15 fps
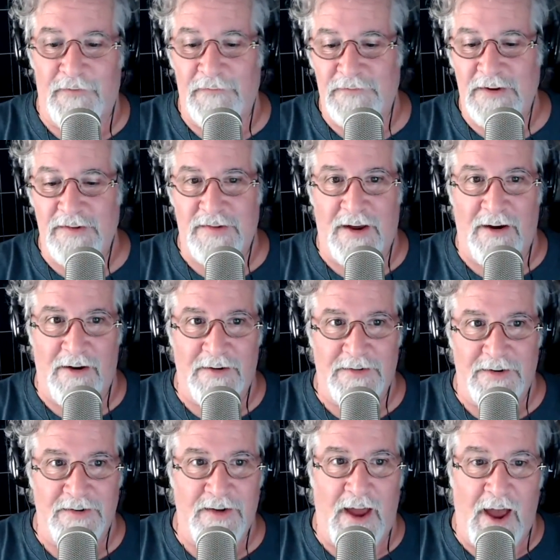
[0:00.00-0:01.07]
50s
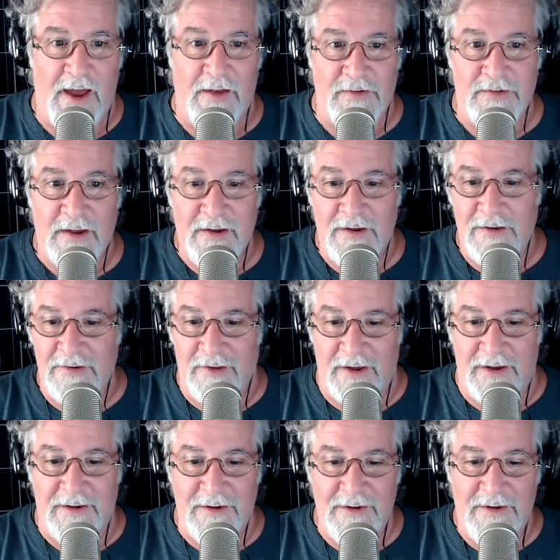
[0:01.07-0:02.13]
heritage as
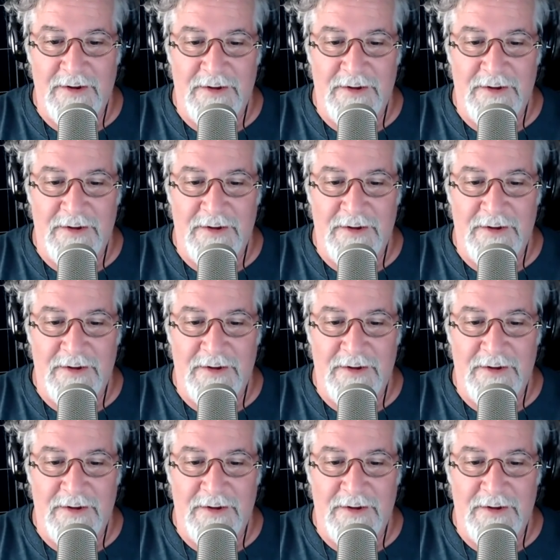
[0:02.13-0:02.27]
like